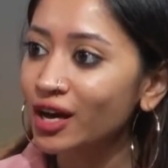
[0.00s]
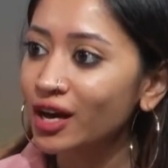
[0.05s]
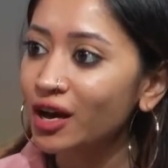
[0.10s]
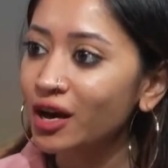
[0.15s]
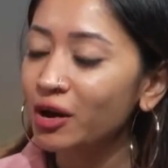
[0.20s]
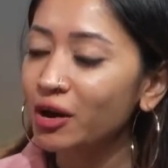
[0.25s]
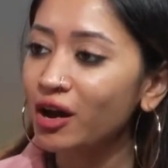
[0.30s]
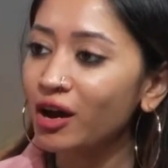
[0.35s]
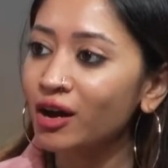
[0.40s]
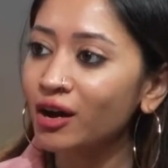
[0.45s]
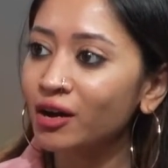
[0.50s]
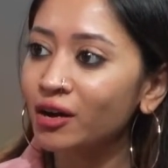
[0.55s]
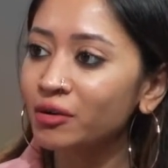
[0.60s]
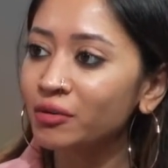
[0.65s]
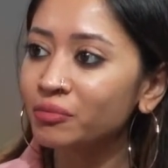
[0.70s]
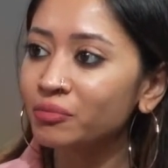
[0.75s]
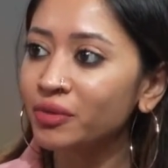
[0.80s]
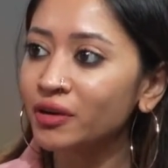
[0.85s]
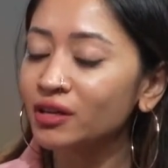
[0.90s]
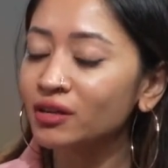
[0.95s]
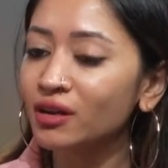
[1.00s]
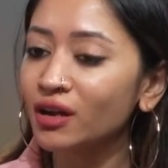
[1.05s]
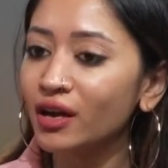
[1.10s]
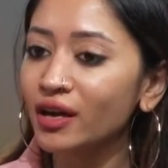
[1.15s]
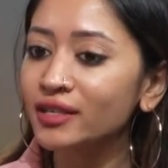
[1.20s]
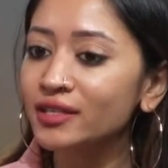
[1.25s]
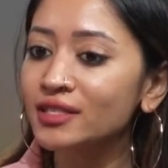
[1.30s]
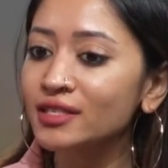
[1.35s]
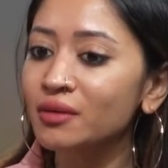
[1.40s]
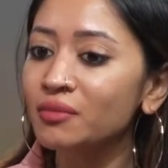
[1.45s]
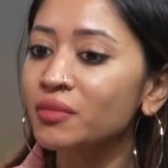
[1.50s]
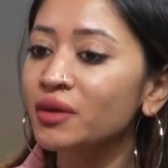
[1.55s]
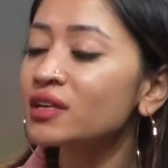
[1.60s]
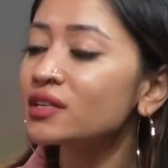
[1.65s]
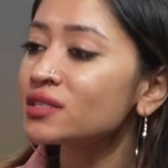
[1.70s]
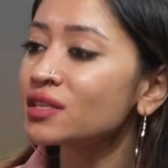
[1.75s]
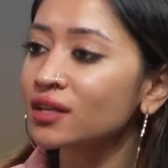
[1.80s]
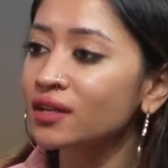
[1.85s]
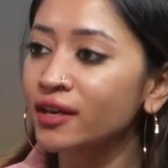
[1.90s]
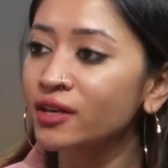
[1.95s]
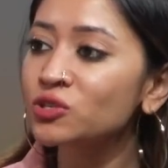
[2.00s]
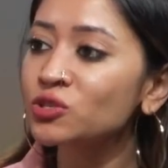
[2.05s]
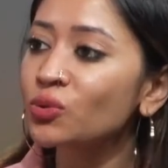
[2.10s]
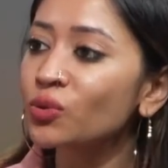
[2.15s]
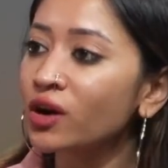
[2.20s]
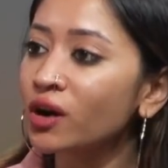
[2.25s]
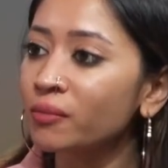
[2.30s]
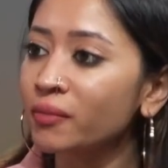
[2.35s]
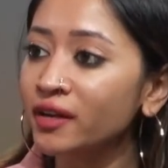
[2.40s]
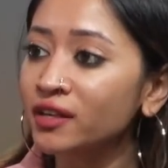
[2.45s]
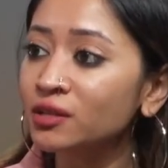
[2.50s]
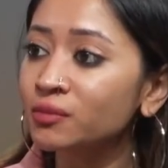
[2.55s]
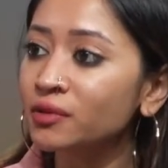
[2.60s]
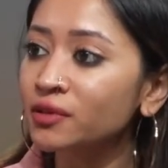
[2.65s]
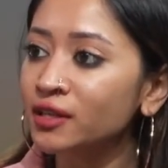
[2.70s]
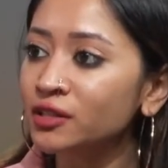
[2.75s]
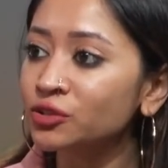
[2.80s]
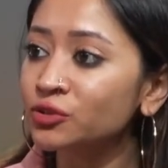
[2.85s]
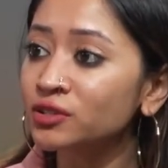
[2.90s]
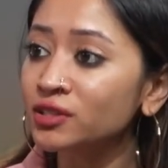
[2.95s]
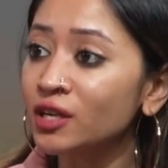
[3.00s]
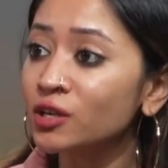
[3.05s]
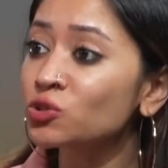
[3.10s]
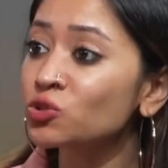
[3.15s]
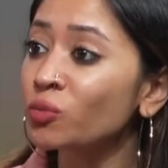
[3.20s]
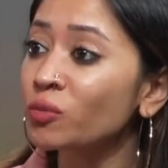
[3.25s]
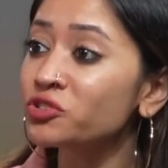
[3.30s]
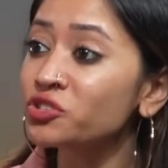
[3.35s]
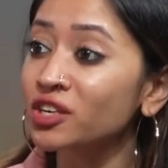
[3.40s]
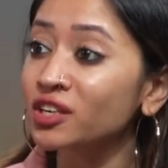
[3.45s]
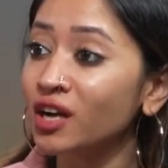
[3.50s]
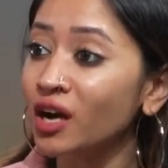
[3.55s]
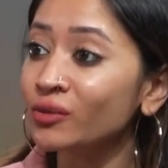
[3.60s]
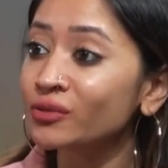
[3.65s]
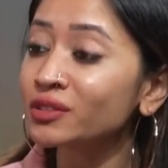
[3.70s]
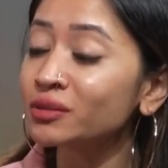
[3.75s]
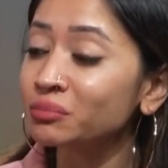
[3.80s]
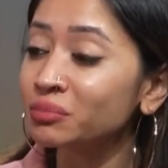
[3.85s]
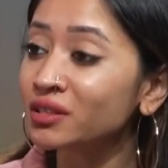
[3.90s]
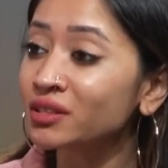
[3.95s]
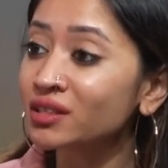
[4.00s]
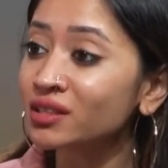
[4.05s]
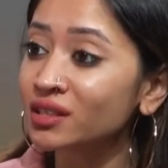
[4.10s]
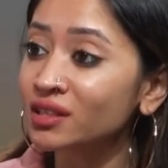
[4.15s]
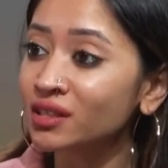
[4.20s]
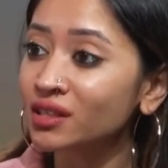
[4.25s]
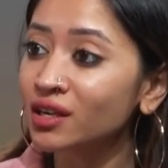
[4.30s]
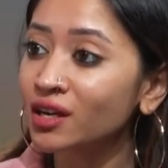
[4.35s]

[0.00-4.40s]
But it's amazing, like so commendable that you take so much accountability.